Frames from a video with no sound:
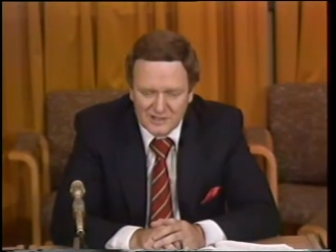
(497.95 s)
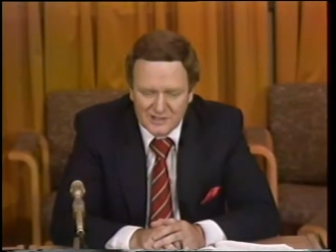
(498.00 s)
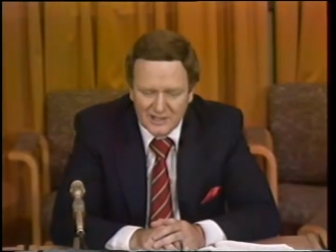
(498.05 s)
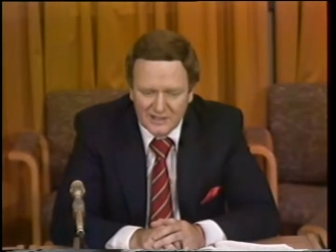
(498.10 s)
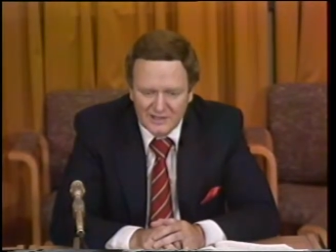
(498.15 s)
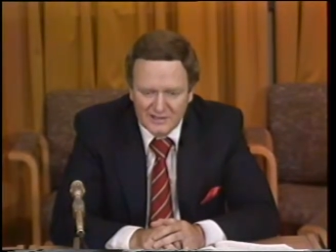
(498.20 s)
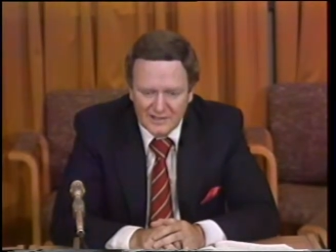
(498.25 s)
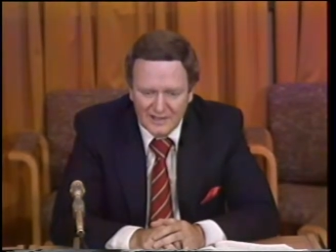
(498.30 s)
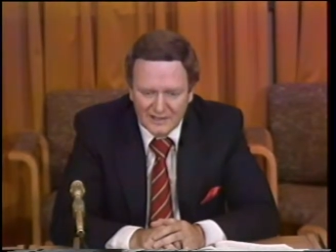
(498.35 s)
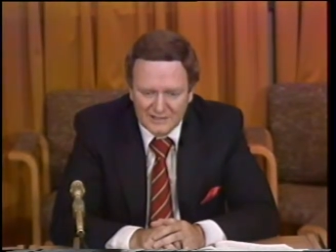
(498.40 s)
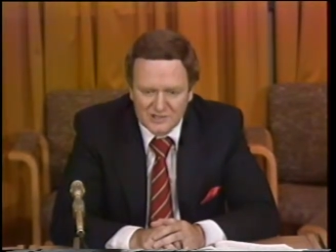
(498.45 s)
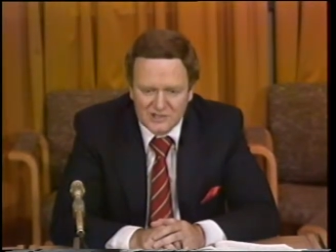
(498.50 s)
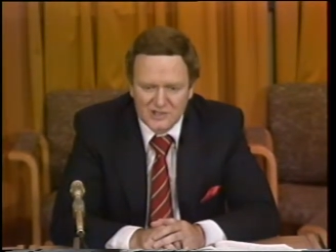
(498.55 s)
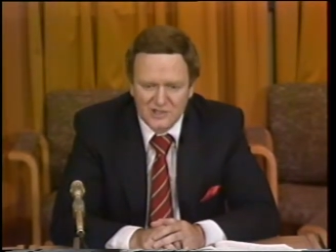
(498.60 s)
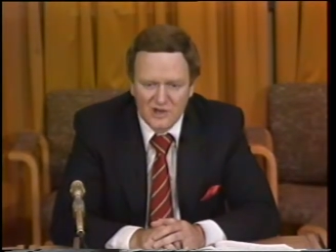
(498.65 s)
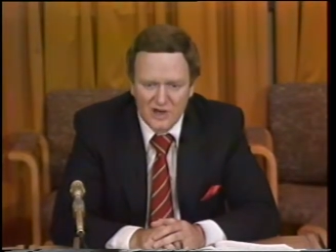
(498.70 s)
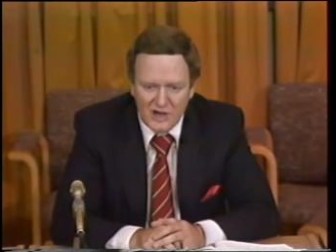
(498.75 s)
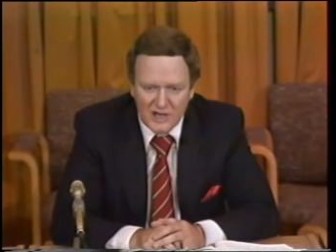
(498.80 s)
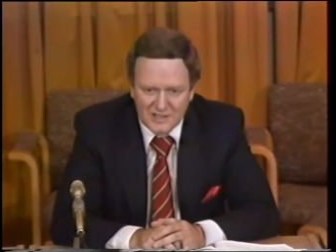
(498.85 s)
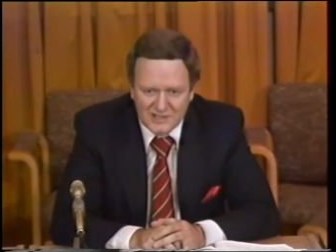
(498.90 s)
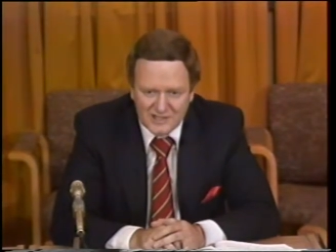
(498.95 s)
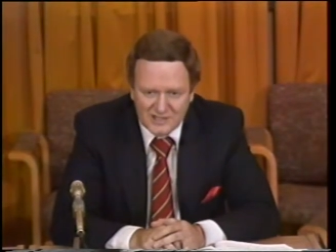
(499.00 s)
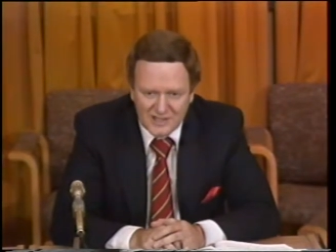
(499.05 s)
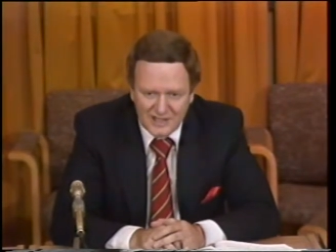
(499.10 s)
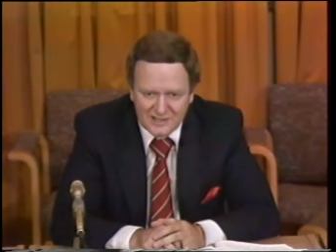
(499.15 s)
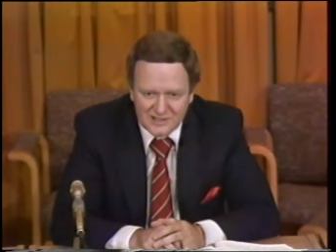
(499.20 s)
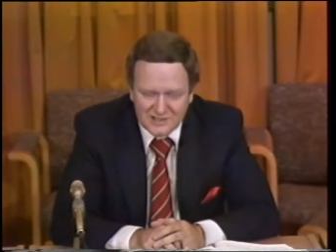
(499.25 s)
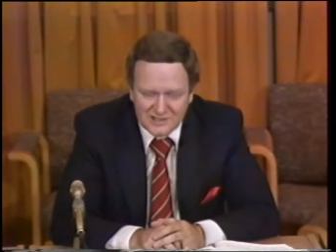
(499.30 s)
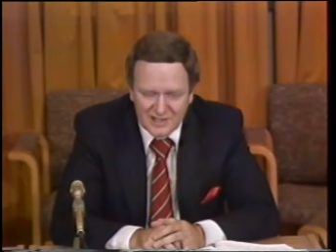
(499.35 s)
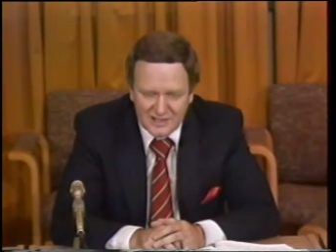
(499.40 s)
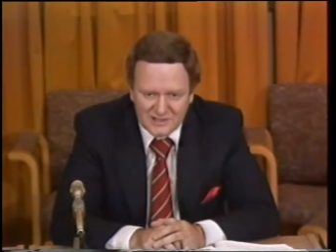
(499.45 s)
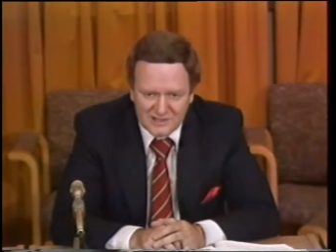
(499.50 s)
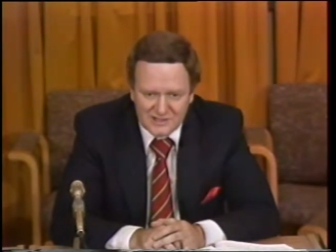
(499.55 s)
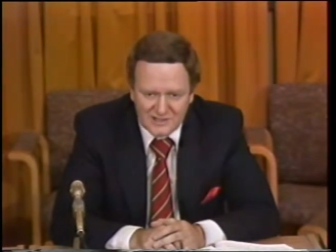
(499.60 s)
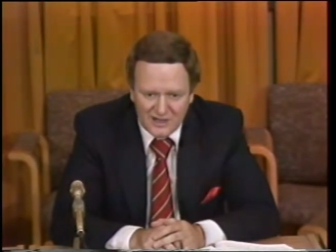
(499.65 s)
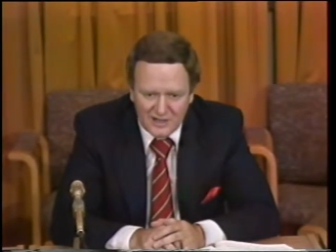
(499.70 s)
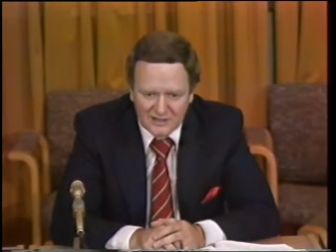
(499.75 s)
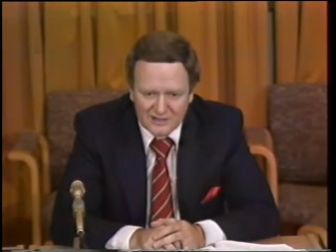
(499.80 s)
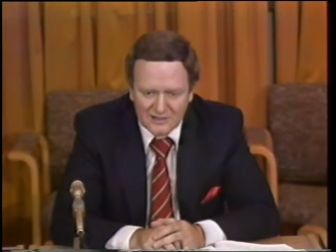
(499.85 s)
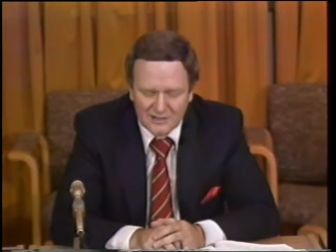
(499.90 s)
said that's nonsense. That's
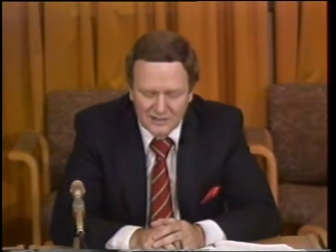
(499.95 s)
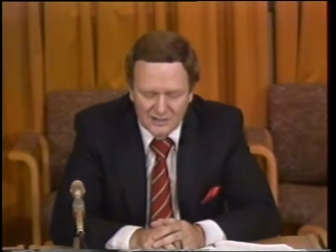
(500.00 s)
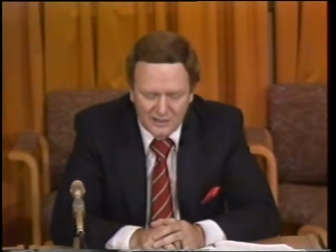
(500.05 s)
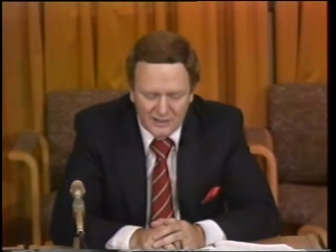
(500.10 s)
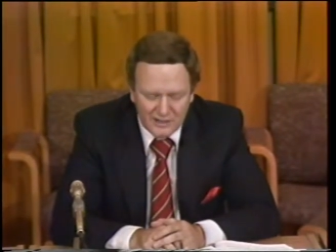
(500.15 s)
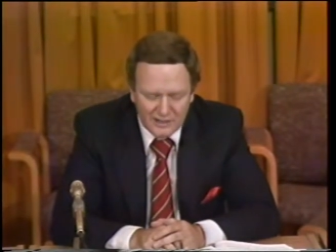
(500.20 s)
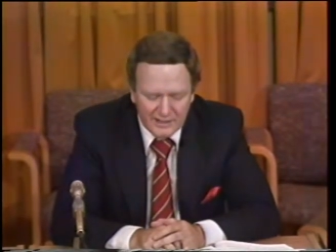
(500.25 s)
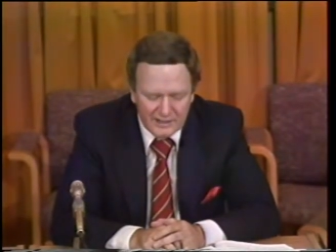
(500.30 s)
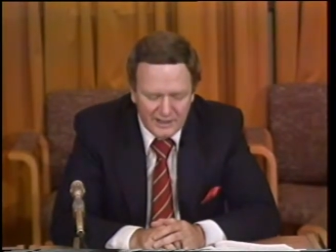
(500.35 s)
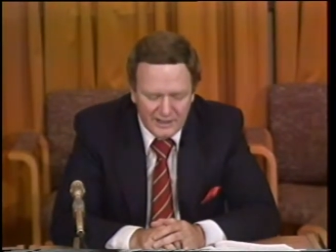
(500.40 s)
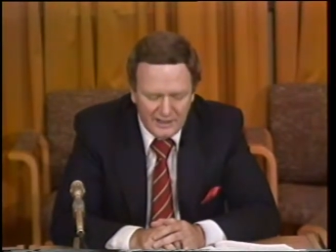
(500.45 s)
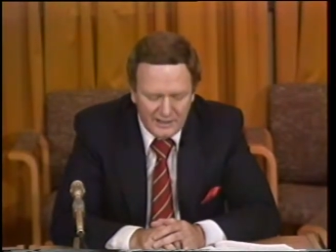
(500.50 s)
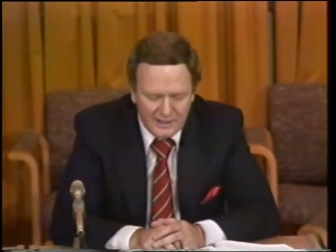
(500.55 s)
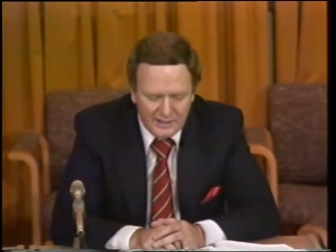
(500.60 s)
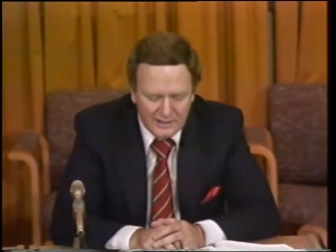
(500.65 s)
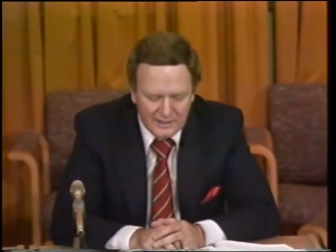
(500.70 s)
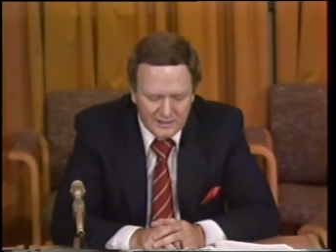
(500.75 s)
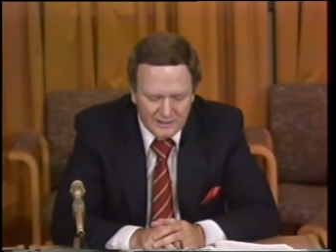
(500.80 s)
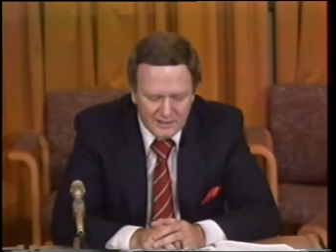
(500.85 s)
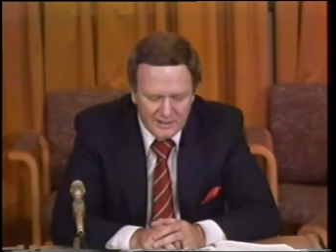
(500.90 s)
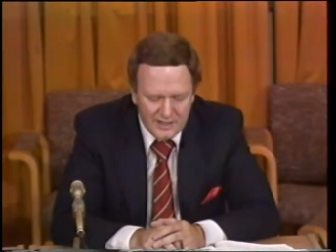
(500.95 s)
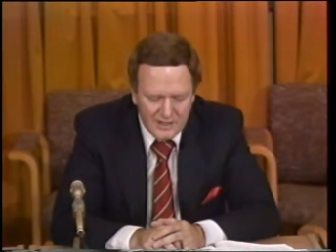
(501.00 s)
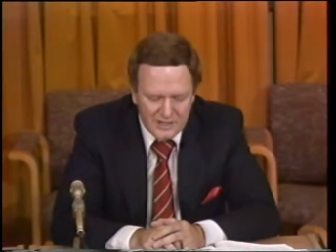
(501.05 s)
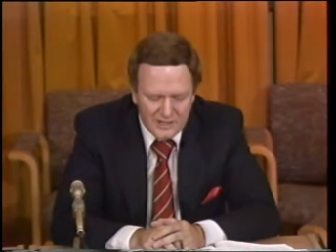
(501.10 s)
not the law in Canada.